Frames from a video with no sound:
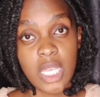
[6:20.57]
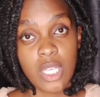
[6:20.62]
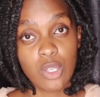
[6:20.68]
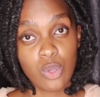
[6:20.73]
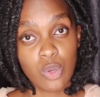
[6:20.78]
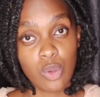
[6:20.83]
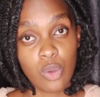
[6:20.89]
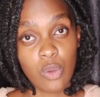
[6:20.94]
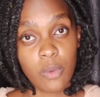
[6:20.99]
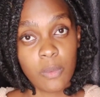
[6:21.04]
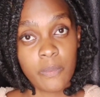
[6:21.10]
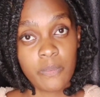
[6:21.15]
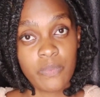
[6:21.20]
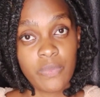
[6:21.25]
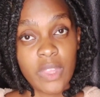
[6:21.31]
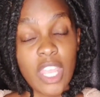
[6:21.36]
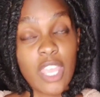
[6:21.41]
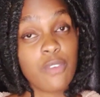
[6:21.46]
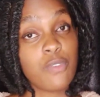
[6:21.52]
You know,
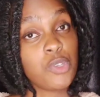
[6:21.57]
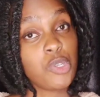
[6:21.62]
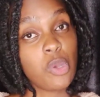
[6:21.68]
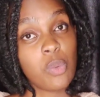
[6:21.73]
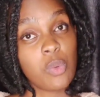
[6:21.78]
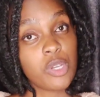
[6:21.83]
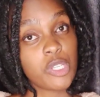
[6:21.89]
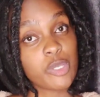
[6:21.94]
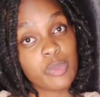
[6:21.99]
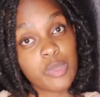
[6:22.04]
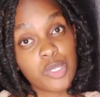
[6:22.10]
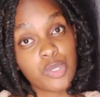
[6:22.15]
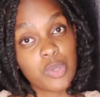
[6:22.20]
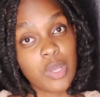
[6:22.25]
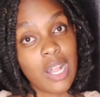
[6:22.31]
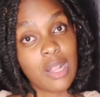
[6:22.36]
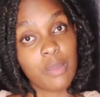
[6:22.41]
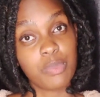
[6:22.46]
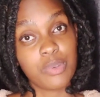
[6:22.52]
if you don't want me
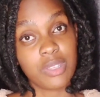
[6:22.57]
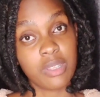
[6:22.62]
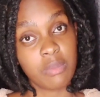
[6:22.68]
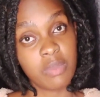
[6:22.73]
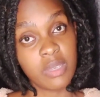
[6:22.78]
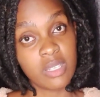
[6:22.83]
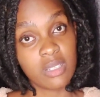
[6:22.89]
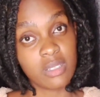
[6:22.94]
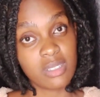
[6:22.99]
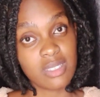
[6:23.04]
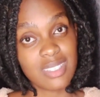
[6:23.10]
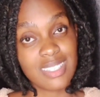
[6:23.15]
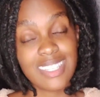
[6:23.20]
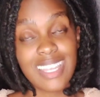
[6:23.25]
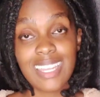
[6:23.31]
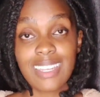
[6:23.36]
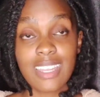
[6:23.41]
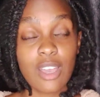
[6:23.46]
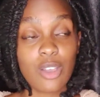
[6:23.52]
to help with the bills,
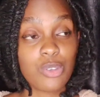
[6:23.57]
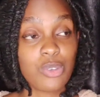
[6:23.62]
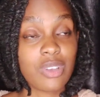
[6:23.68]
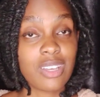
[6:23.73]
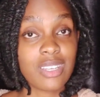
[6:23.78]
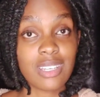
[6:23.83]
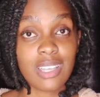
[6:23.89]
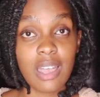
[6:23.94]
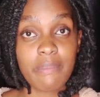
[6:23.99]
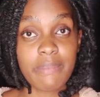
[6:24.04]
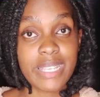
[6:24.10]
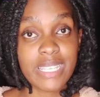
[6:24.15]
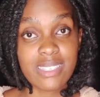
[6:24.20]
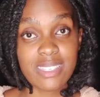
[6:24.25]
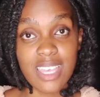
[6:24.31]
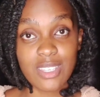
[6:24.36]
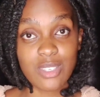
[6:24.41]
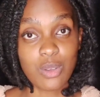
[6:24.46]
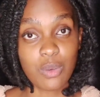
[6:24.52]
then now you can come and
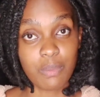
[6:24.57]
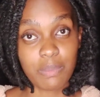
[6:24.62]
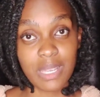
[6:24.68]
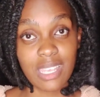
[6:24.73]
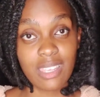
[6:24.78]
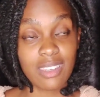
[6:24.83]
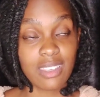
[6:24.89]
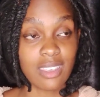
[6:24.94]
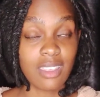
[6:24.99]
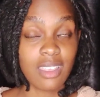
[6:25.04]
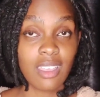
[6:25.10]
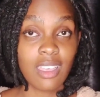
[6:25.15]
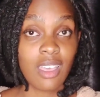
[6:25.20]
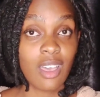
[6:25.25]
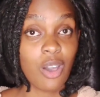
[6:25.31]
start complaining.